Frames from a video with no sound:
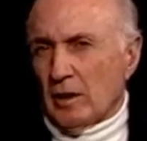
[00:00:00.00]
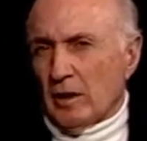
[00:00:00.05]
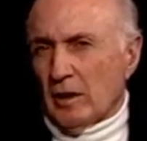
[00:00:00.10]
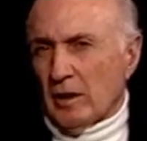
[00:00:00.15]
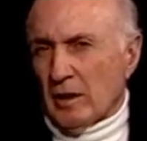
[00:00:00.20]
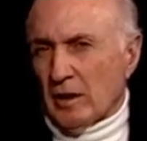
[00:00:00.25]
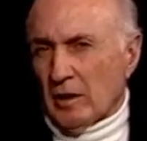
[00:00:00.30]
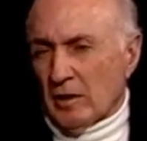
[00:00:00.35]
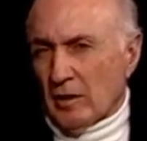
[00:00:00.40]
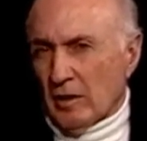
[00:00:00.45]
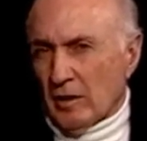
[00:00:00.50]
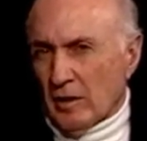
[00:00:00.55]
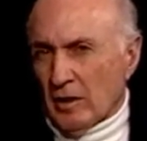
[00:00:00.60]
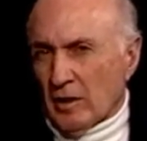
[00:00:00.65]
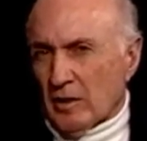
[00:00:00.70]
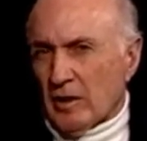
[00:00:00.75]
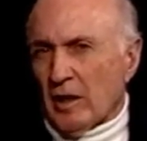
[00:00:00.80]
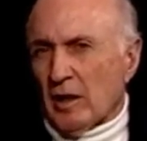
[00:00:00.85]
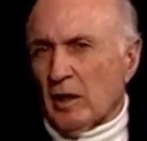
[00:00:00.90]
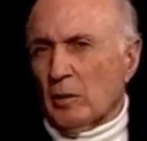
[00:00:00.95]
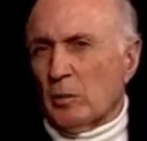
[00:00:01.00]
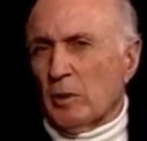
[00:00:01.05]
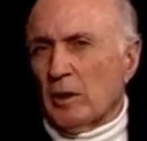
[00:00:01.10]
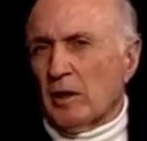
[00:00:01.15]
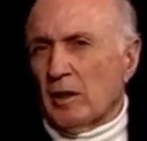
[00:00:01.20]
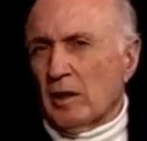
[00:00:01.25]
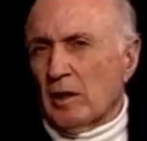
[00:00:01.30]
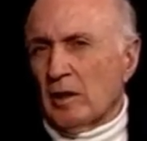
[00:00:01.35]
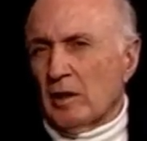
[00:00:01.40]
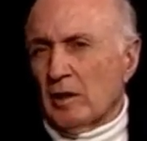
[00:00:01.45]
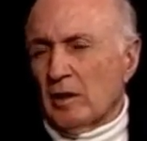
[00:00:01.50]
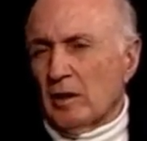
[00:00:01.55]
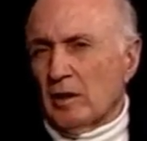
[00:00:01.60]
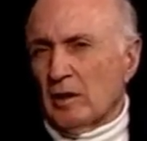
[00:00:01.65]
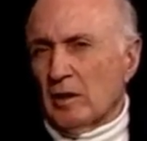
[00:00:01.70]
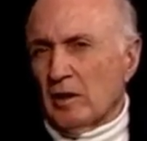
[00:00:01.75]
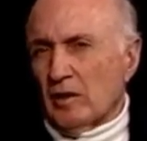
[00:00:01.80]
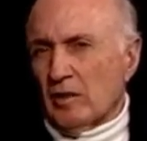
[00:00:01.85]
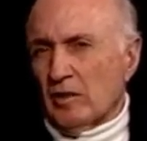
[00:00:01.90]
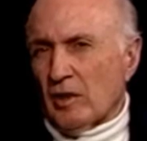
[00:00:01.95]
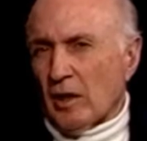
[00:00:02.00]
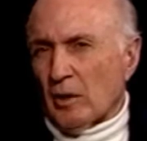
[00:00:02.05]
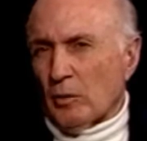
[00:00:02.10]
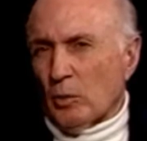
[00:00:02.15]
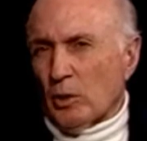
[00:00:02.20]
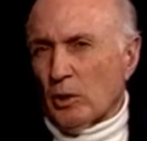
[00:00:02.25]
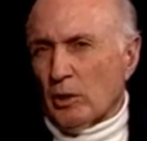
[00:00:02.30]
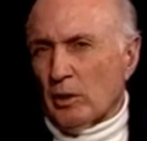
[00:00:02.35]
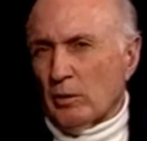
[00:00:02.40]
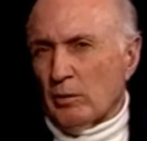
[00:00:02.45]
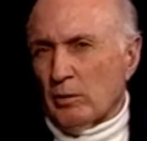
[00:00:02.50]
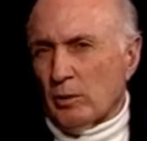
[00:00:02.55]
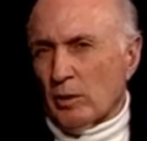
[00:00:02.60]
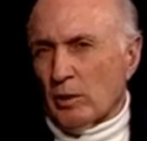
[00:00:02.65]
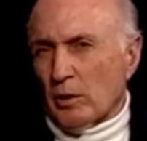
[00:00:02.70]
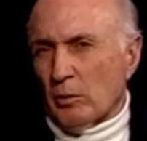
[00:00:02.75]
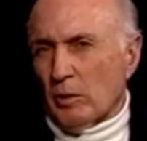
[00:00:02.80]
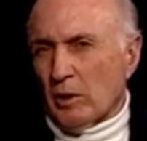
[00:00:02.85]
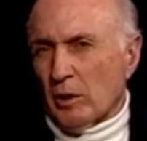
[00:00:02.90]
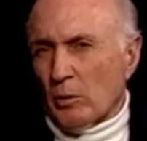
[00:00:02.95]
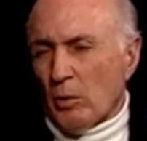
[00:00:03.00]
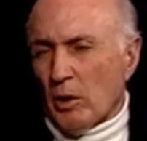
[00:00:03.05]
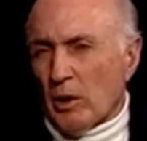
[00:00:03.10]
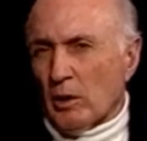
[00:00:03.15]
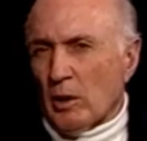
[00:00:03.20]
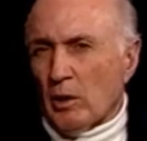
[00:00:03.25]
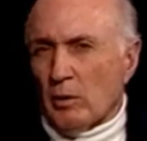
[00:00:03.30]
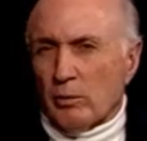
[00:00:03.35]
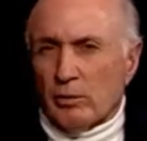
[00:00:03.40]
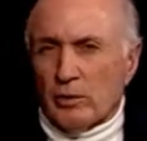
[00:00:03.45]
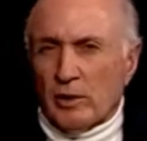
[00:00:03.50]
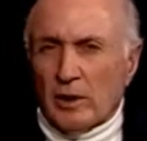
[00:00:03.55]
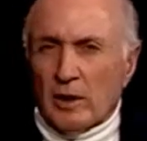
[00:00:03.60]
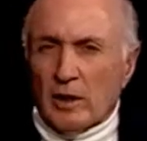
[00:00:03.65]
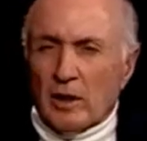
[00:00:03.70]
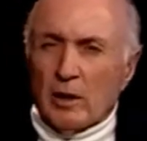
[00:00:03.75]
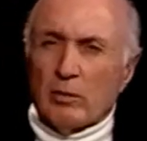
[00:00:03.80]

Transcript: and they're telling me that it's not working for them and they want off,